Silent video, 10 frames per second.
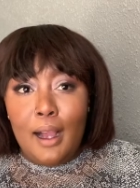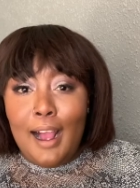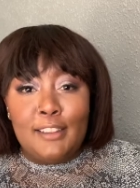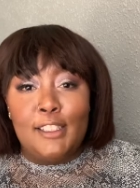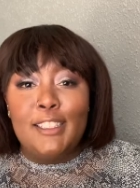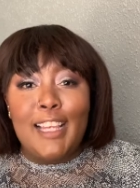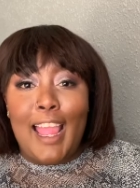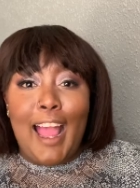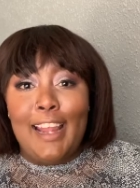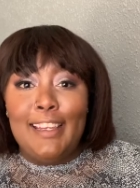are just
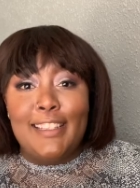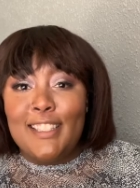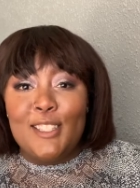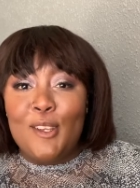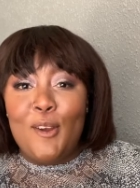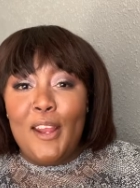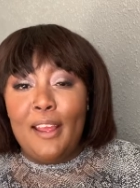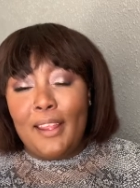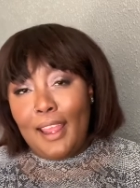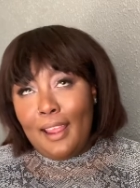like unnecessary
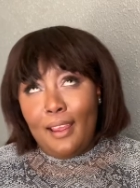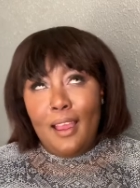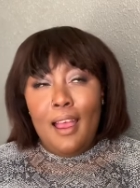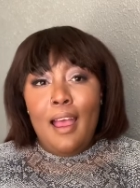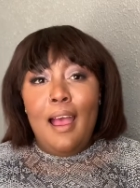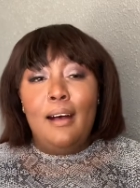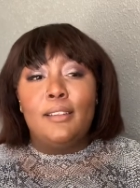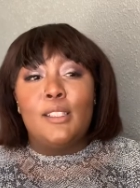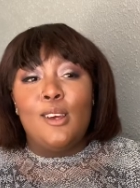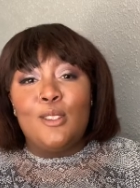okay i'll
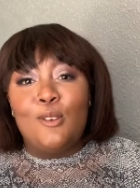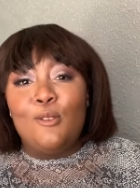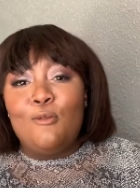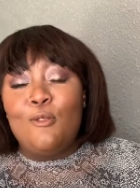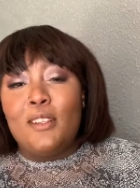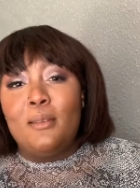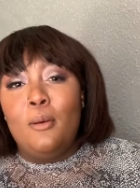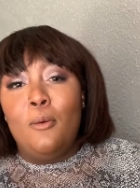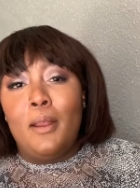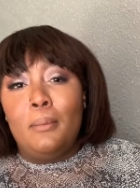start off with
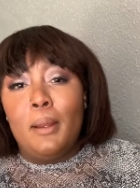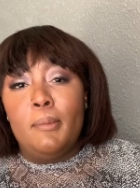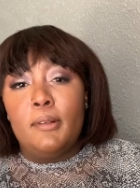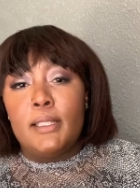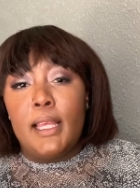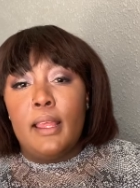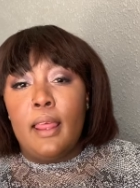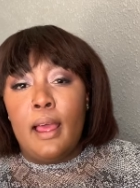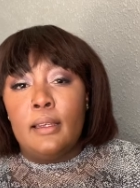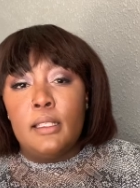when people say
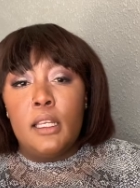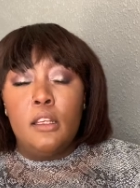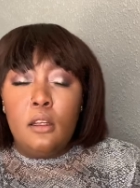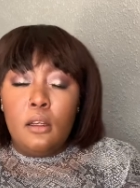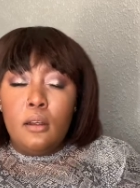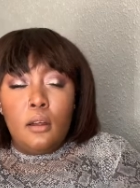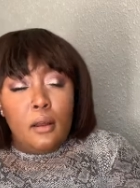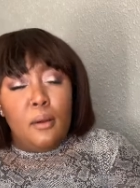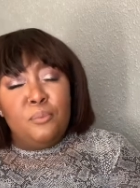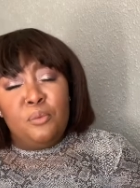that
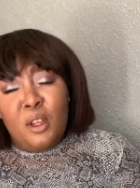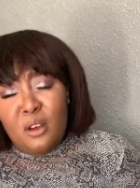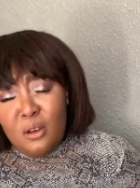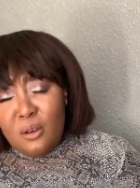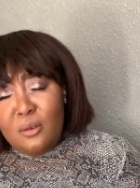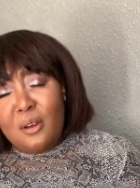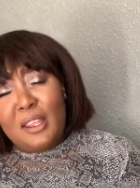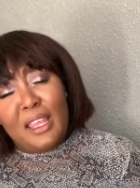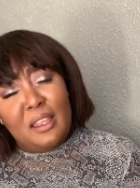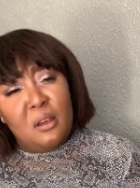no
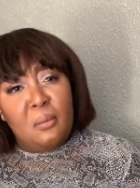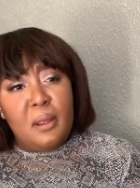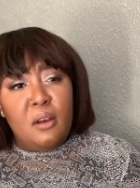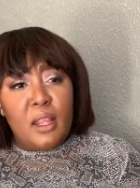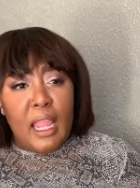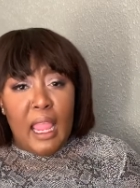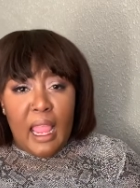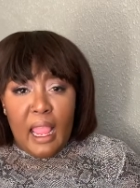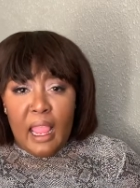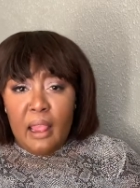okay you'll be
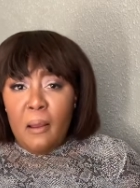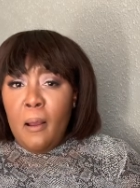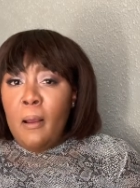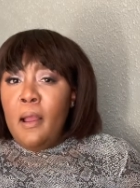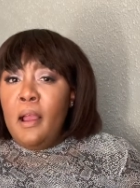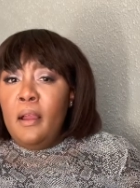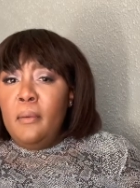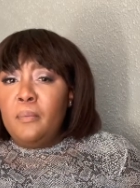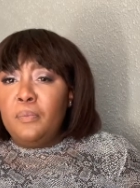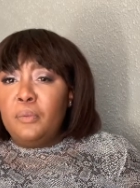okay
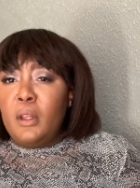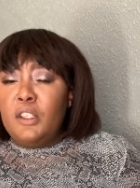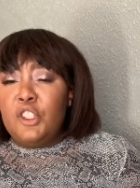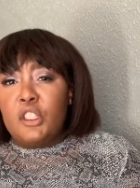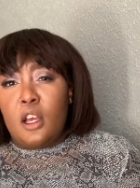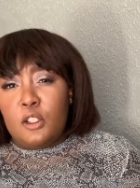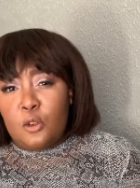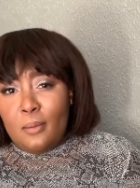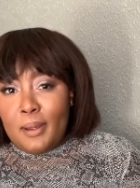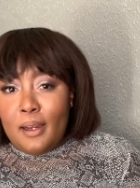she's gone to
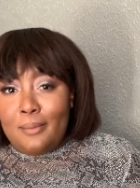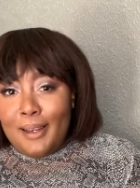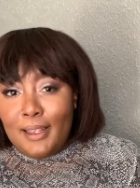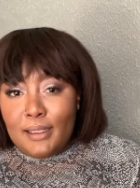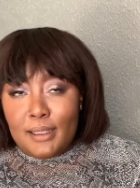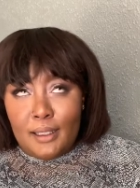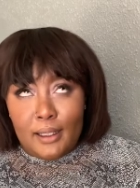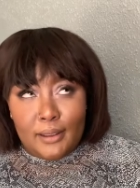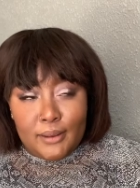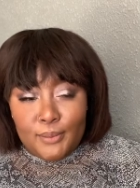a better place like
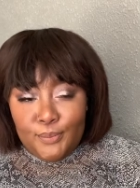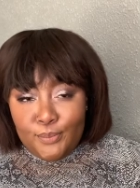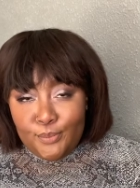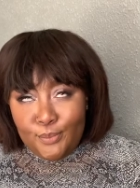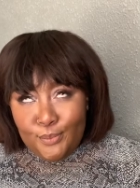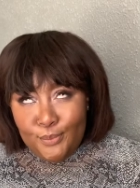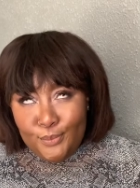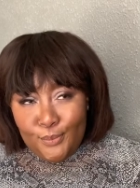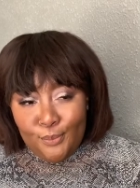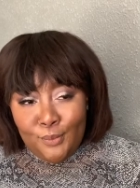
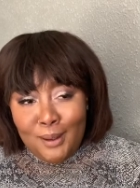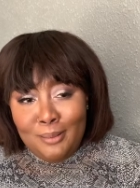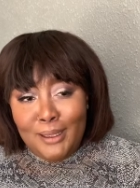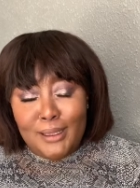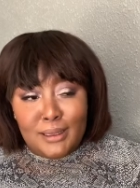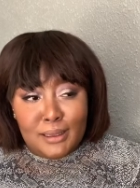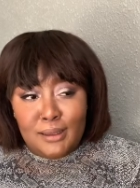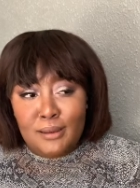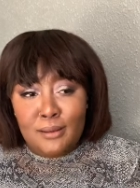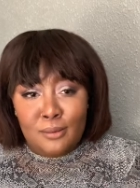please
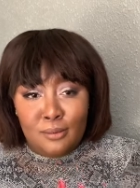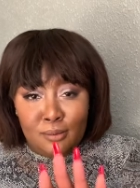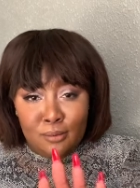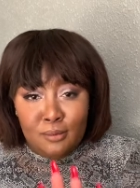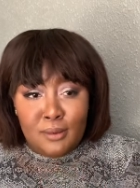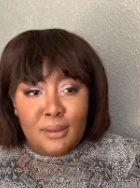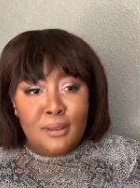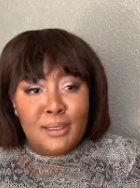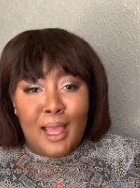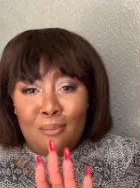
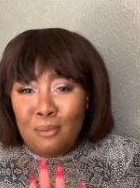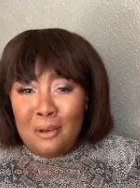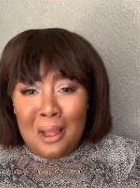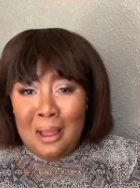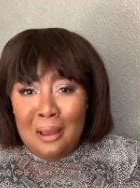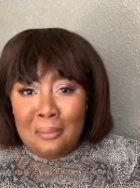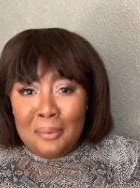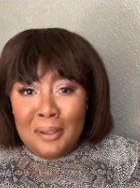stumble up